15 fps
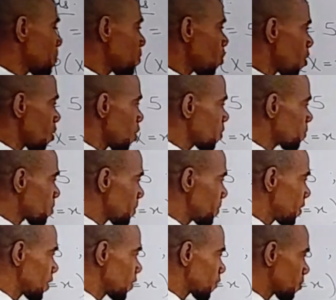up all these
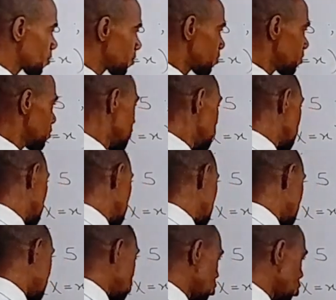probabilities from
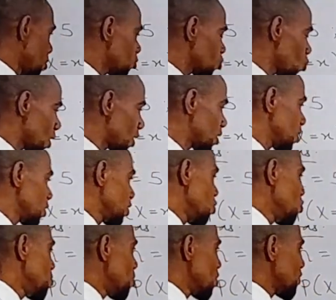0 up to 1,
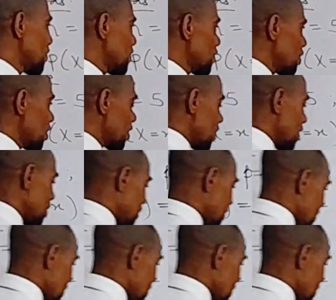you must necessarily get